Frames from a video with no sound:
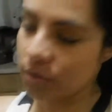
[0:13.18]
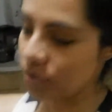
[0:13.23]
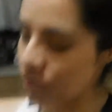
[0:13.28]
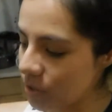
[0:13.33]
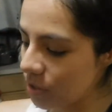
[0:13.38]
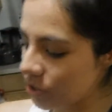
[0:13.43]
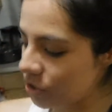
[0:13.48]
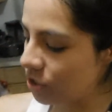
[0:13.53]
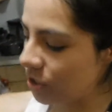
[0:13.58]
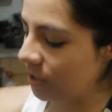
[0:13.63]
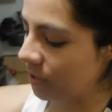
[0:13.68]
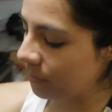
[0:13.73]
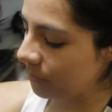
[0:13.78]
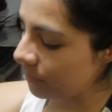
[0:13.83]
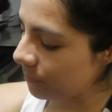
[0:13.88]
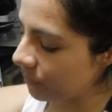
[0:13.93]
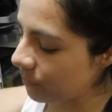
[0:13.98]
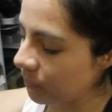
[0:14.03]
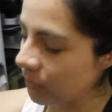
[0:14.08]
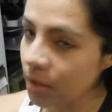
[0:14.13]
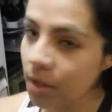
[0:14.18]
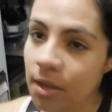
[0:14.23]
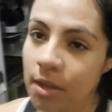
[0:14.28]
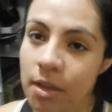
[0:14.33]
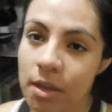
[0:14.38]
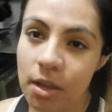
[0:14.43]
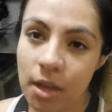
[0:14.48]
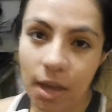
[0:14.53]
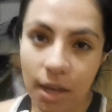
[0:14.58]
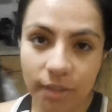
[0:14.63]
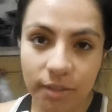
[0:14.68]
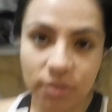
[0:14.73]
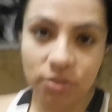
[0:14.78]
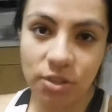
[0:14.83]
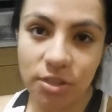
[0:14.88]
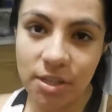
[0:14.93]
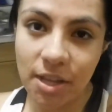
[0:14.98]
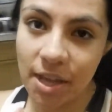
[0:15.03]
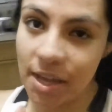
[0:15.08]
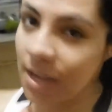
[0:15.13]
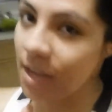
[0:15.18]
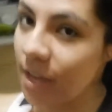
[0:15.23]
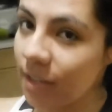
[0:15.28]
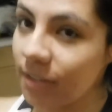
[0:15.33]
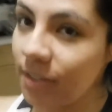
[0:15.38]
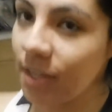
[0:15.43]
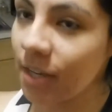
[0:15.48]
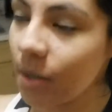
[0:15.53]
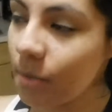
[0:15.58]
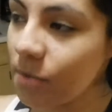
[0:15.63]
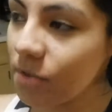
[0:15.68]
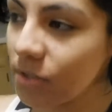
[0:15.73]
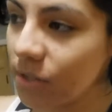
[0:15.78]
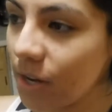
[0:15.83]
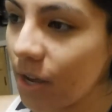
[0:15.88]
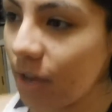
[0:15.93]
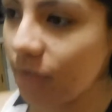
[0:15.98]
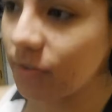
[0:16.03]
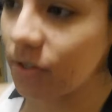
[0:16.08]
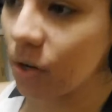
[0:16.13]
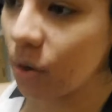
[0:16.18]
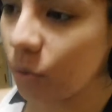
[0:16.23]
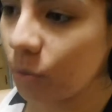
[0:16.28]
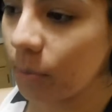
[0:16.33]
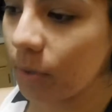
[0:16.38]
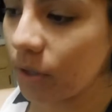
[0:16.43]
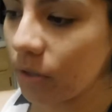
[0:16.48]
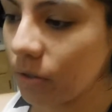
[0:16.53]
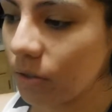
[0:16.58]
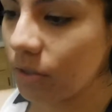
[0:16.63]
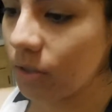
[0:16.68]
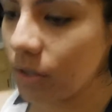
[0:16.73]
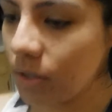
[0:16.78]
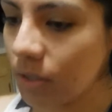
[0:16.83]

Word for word: go to the gym. Today, I think I'm just going to have an oatmeal.